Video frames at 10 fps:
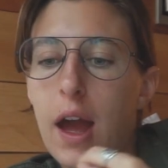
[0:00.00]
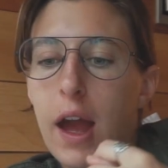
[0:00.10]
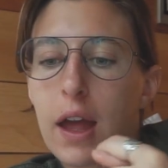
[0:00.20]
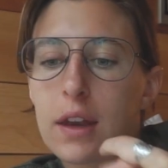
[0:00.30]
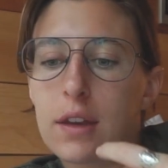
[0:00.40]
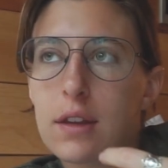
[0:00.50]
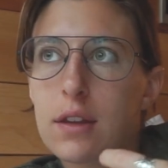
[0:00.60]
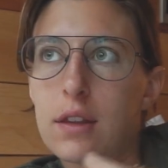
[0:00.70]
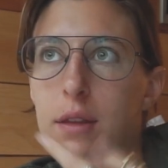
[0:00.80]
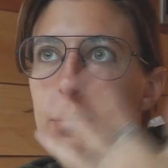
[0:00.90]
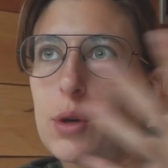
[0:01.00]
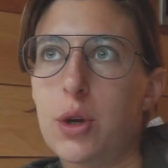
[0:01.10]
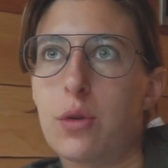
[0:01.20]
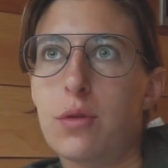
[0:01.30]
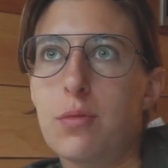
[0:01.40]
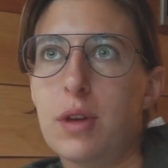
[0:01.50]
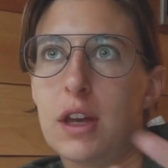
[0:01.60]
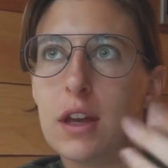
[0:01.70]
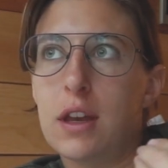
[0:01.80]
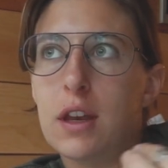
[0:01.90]
And the moon
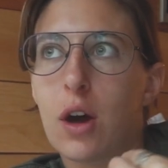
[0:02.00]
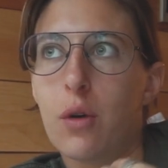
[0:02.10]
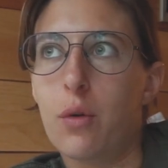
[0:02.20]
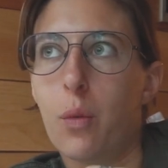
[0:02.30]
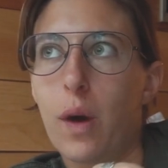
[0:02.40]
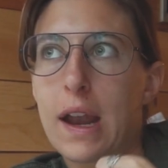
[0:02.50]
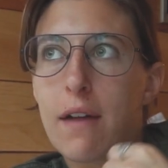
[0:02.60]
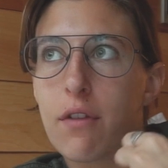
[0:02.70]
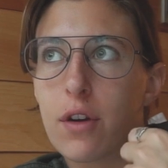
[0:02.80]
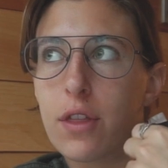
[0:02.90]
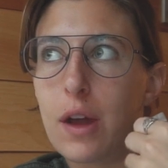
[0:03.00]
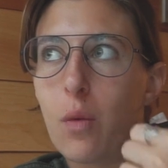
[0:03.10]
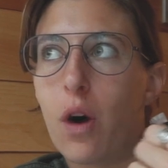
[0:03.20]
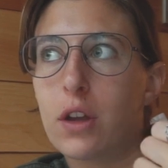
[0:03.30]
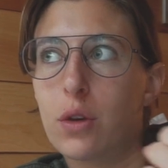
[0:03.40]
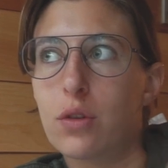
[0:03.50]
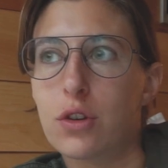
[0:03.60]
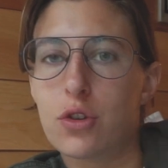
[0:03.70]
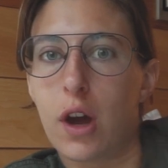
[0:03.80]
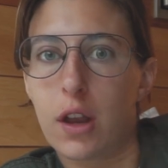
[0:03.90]
being, you know, whatever they want you to
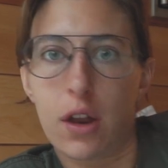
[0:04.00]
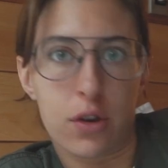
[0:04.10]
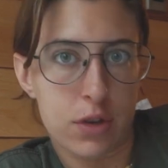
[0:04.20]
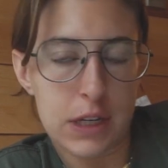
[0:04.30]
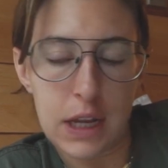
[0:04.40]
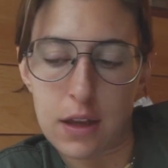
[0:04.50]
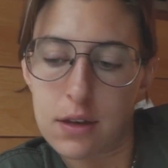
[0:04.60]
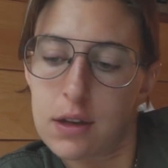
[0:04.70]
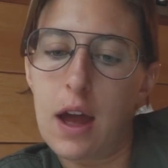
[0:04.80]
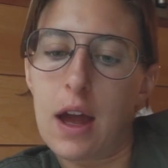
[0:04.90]
try to understand.